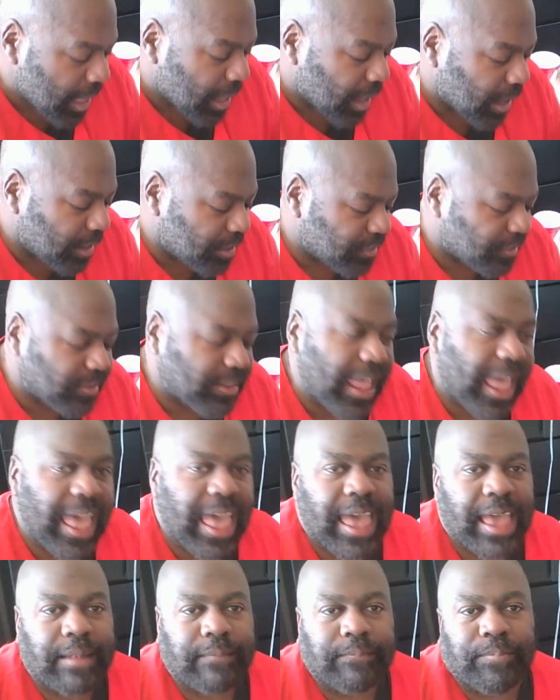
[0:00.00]

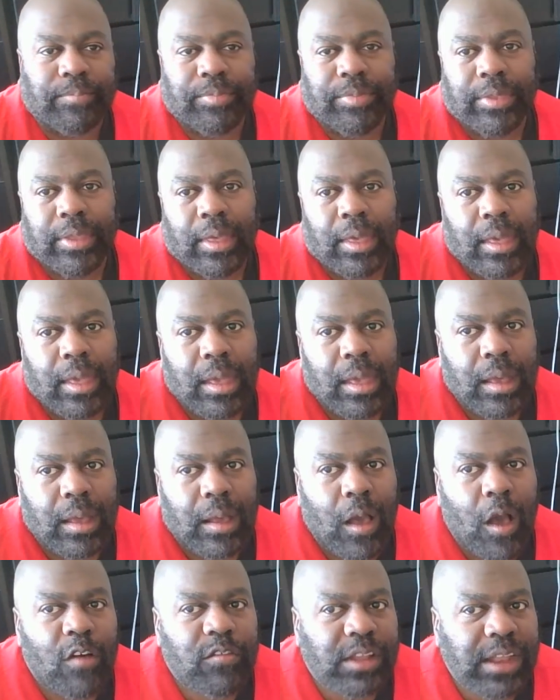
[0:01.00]
Understand,
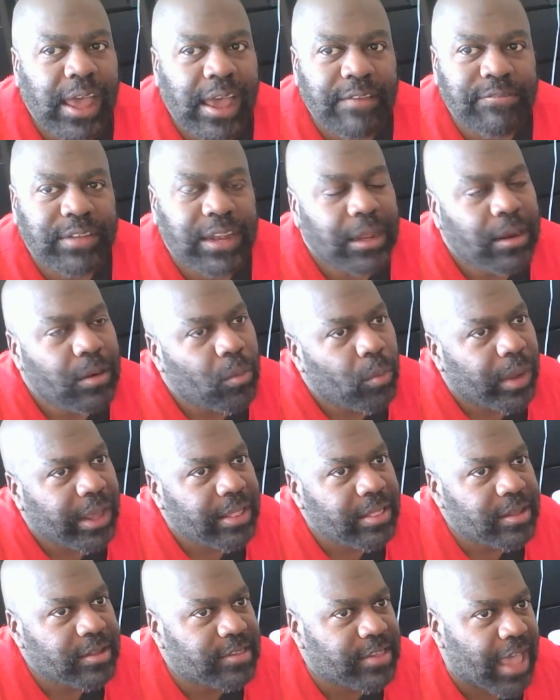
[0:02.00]
Kovalev didn't
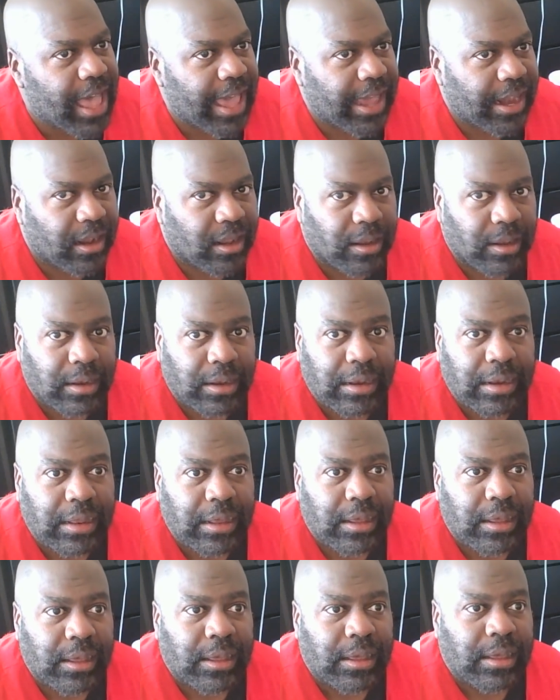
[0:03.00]
win the title
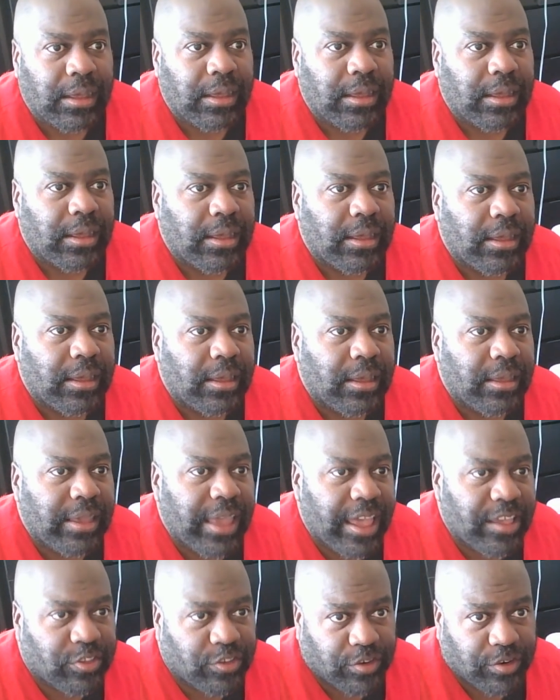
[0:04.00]

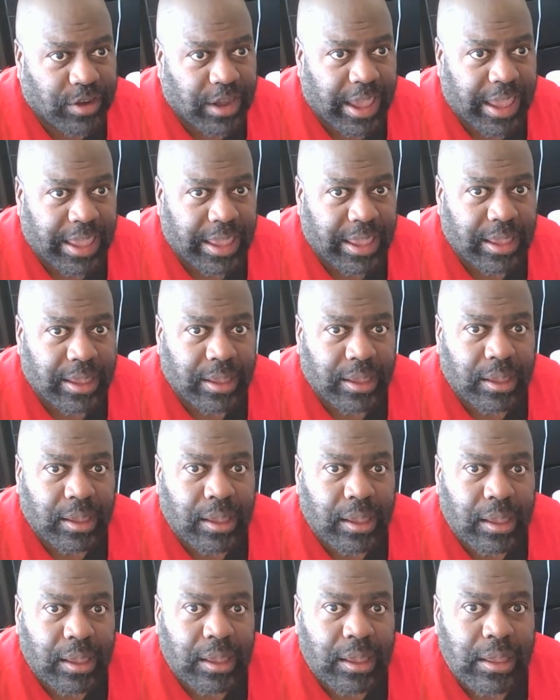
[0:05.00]
yesterday.
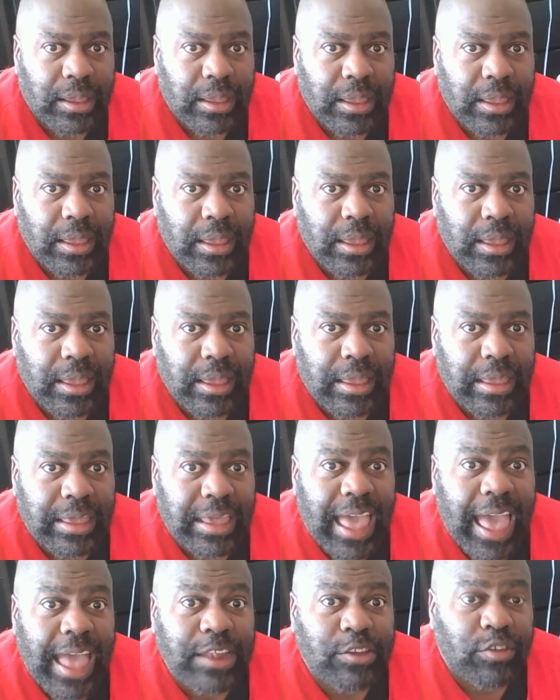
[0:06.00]

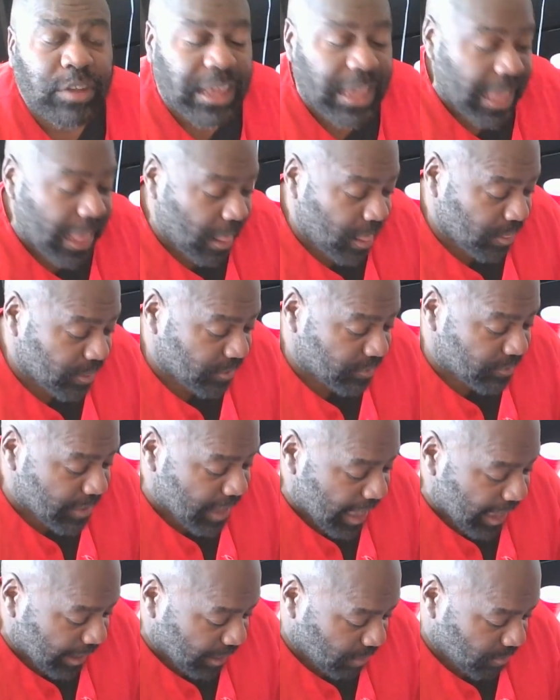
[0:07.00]
He actually held the
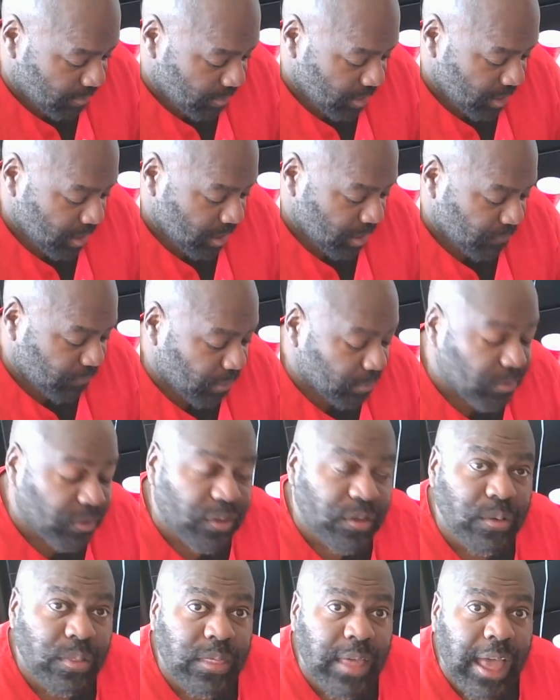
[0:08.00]
title from
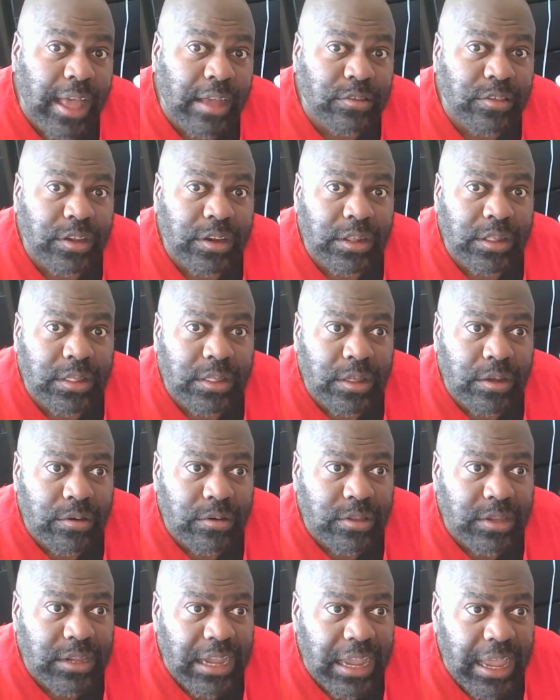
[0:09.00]

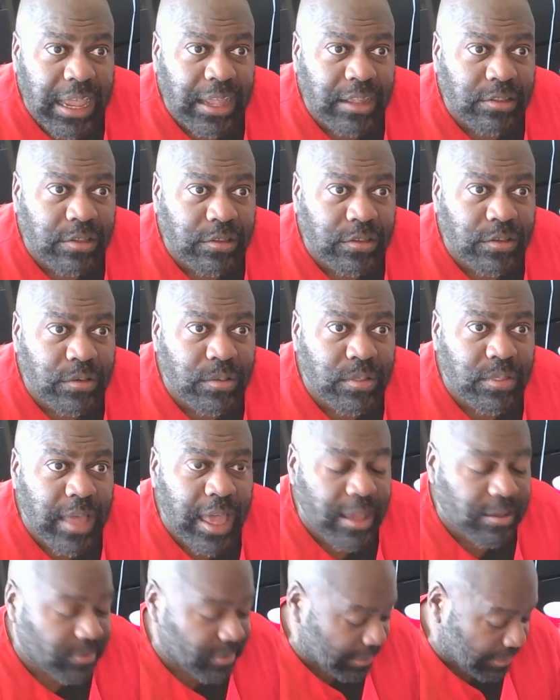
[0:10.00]
2013 to
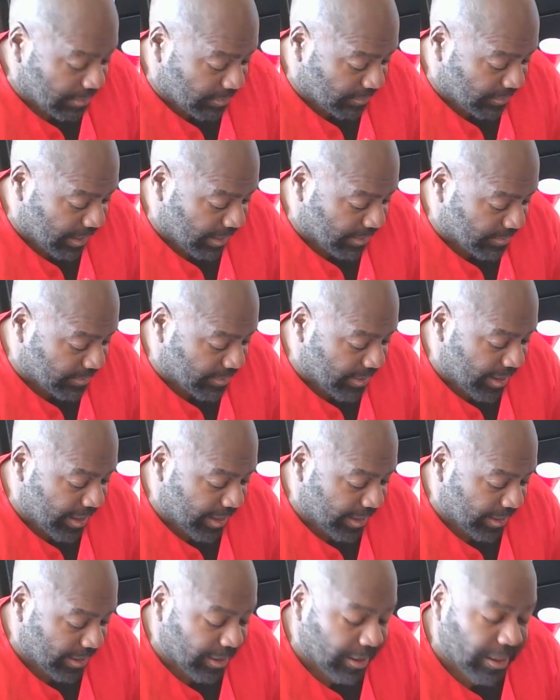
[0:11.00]
2016.